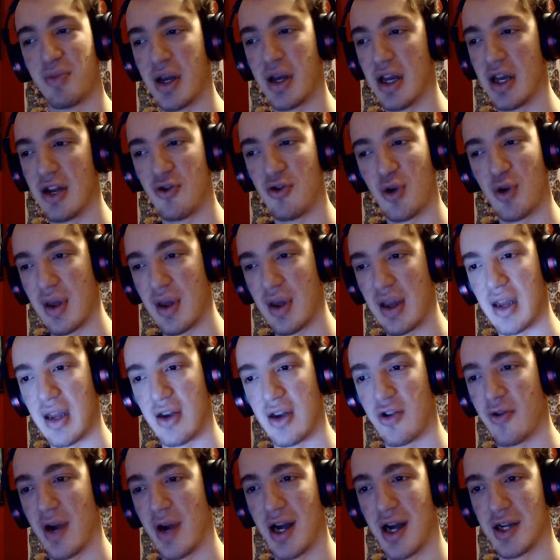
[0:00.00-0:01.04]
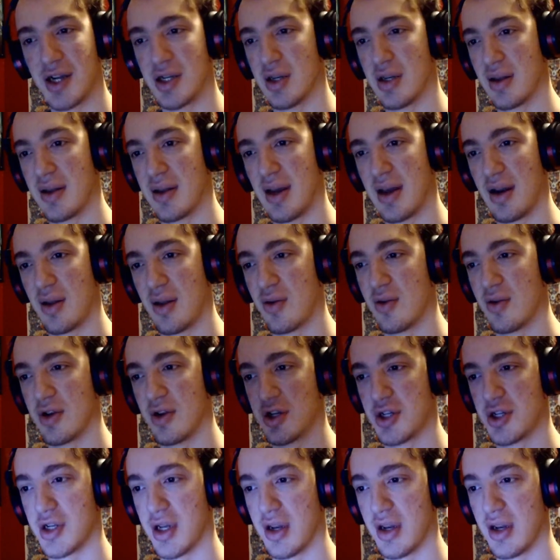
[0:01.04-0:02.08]
interesting interactions, that sort of
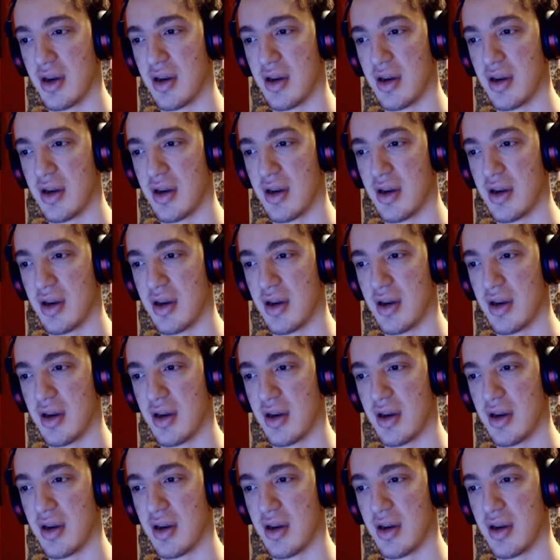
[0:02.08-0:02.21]
shit.